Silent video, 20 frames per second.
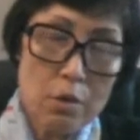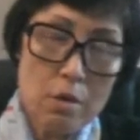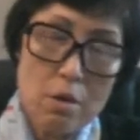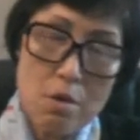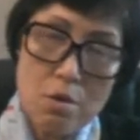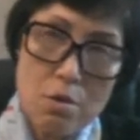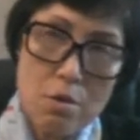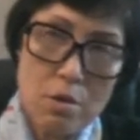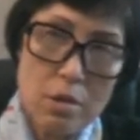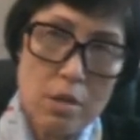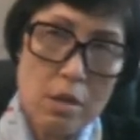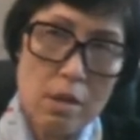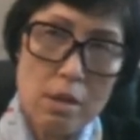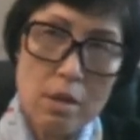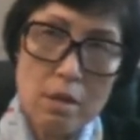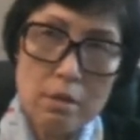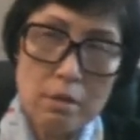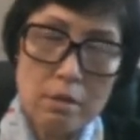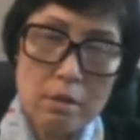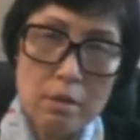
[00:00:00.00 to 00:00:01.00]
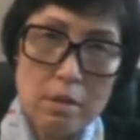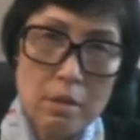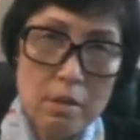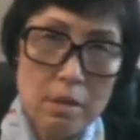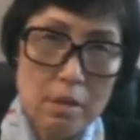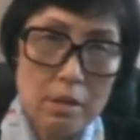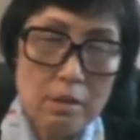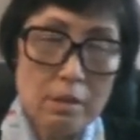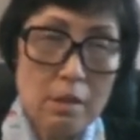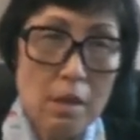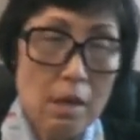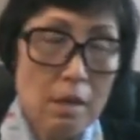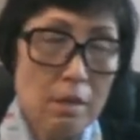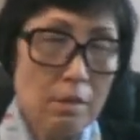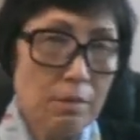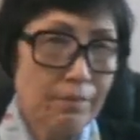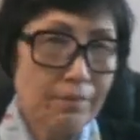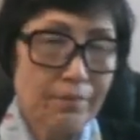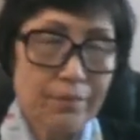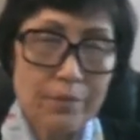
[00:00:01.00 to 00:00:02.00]
or uh, the uh, non,
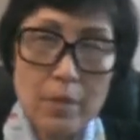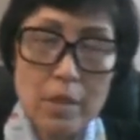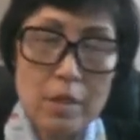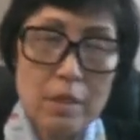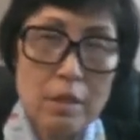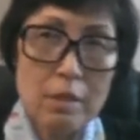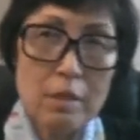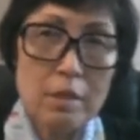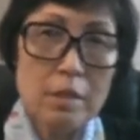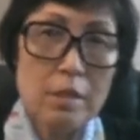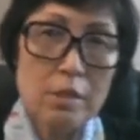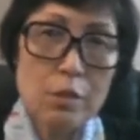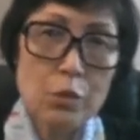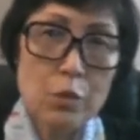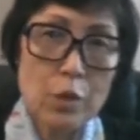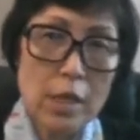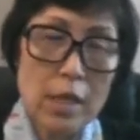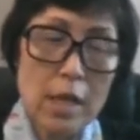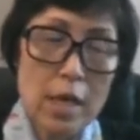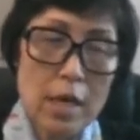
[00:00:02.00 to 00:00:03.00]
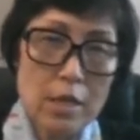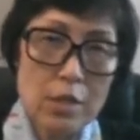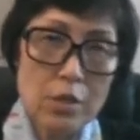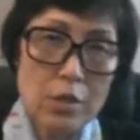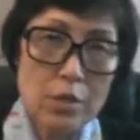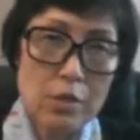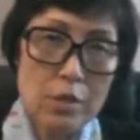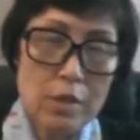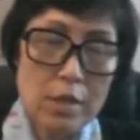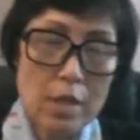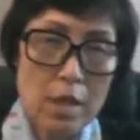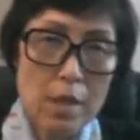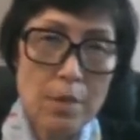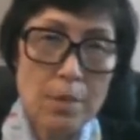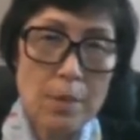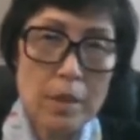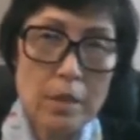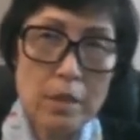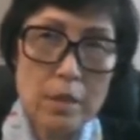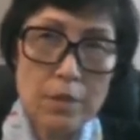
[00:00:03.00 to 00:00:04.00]
it, it's really hard to say,
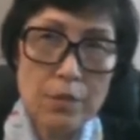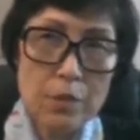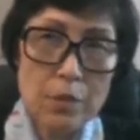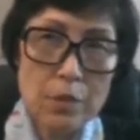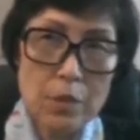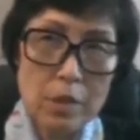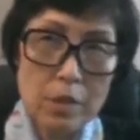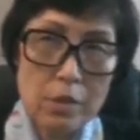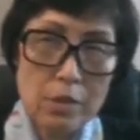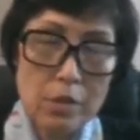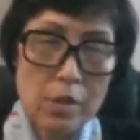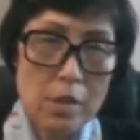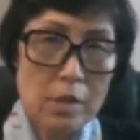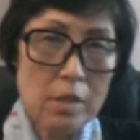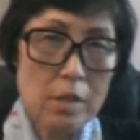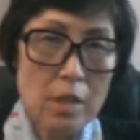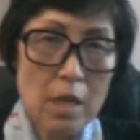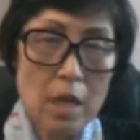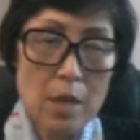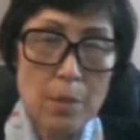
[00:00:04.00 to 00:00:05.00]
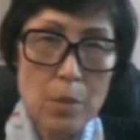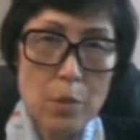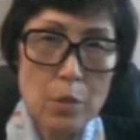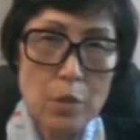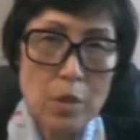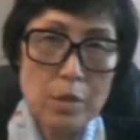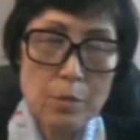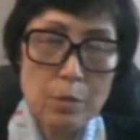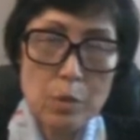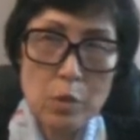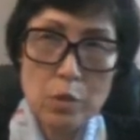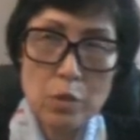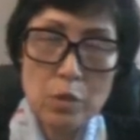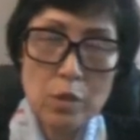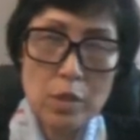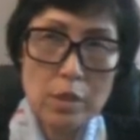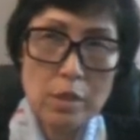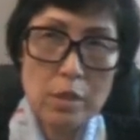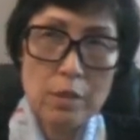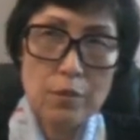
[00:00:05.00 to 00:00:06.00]
but if you consider upper respiratory
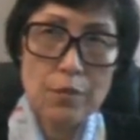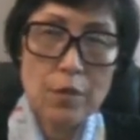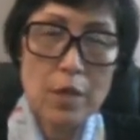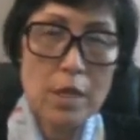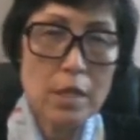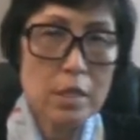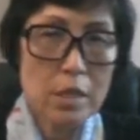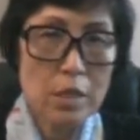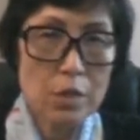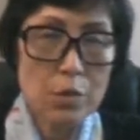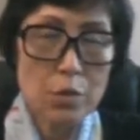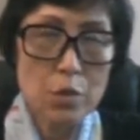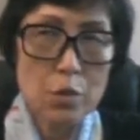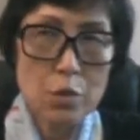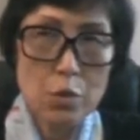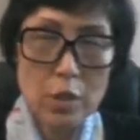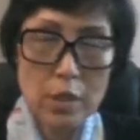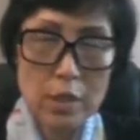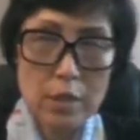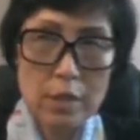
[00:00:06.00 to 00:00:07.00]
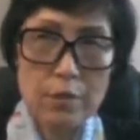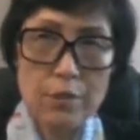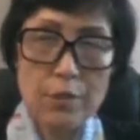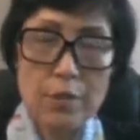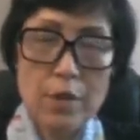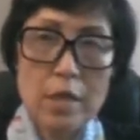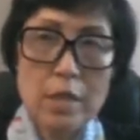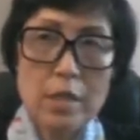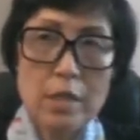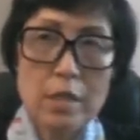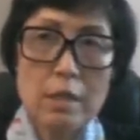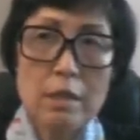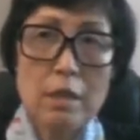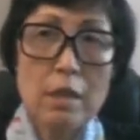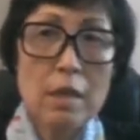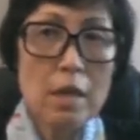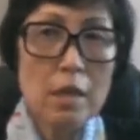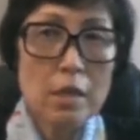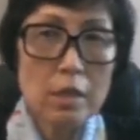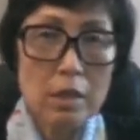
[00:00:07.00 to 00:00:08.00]
tract infection, urinary tract infection,
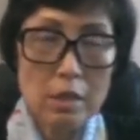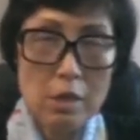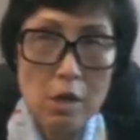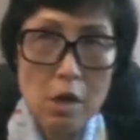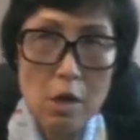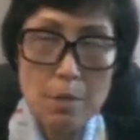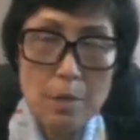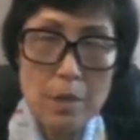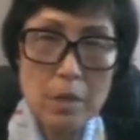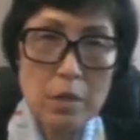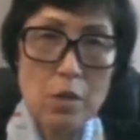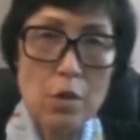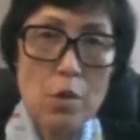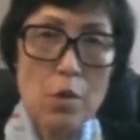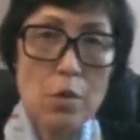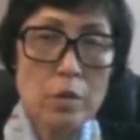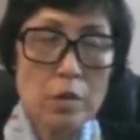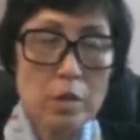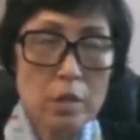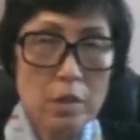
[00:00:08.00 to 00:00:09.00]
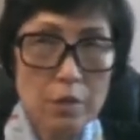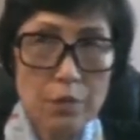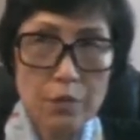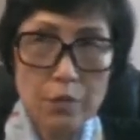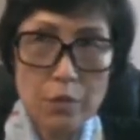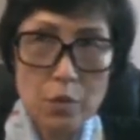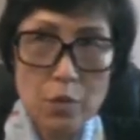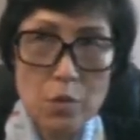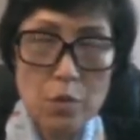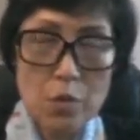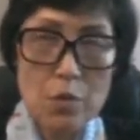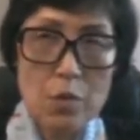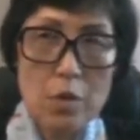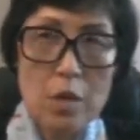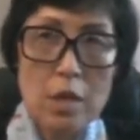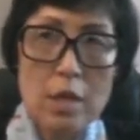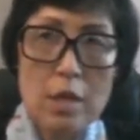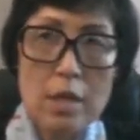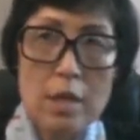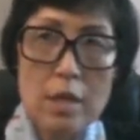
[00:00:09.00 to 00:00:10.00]
the common cold, the flu,
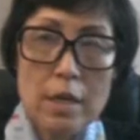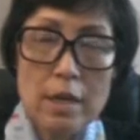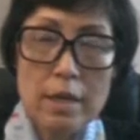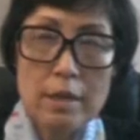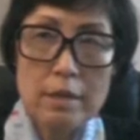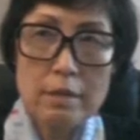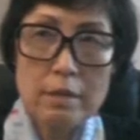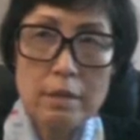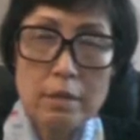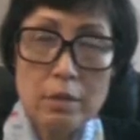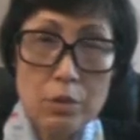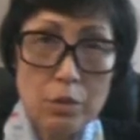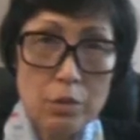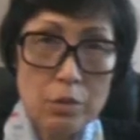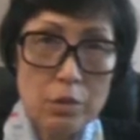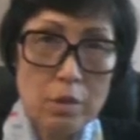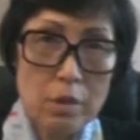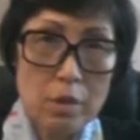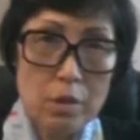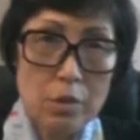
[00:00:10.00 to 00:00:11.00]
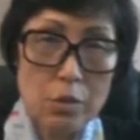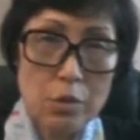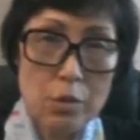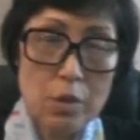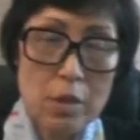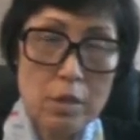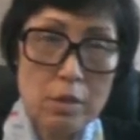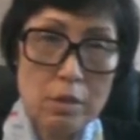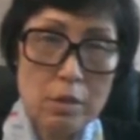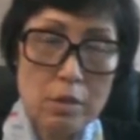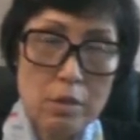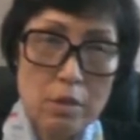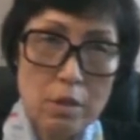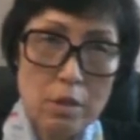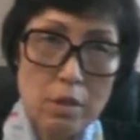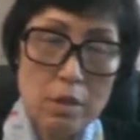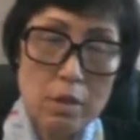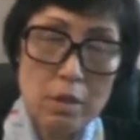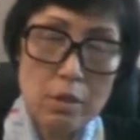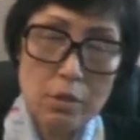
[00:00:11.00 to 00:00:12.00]
and the uh, stress,
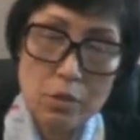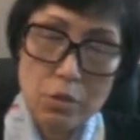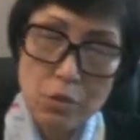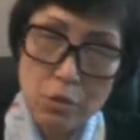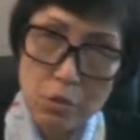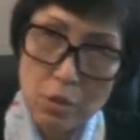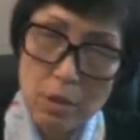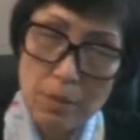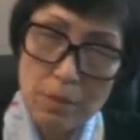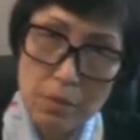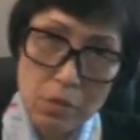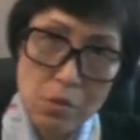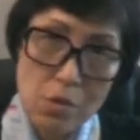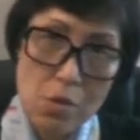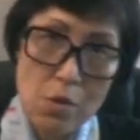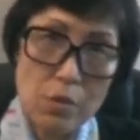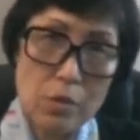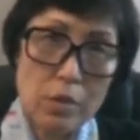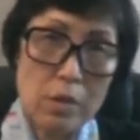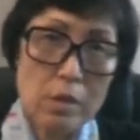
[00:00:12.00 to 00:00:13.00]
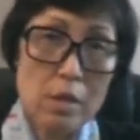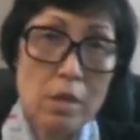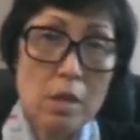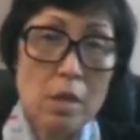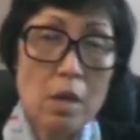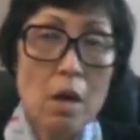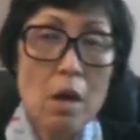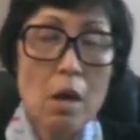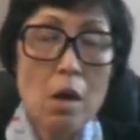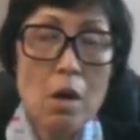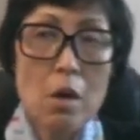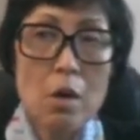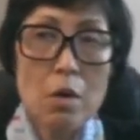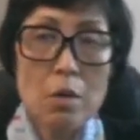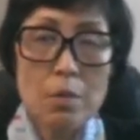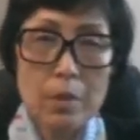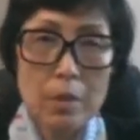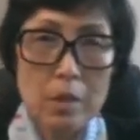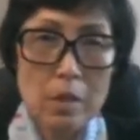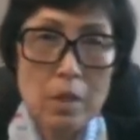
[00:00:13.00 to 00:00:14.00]
uh, strep throats, they
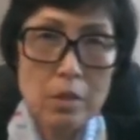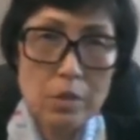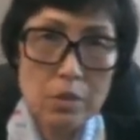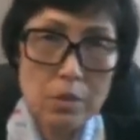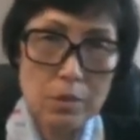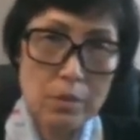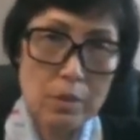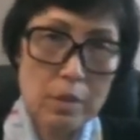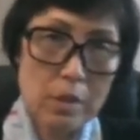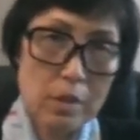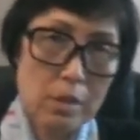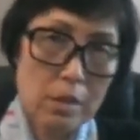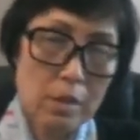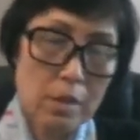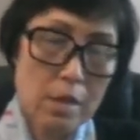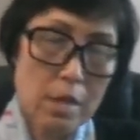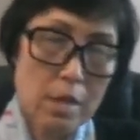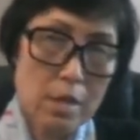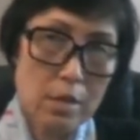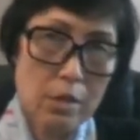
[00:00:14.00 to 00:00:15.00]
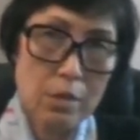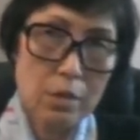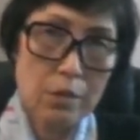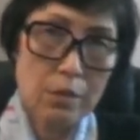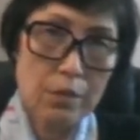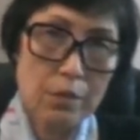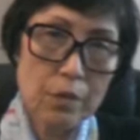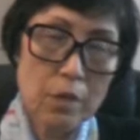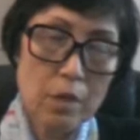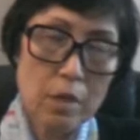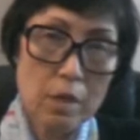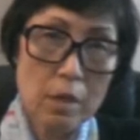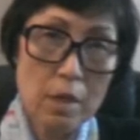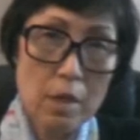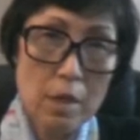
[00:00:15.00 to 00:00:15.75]
all belong to this kind of uh,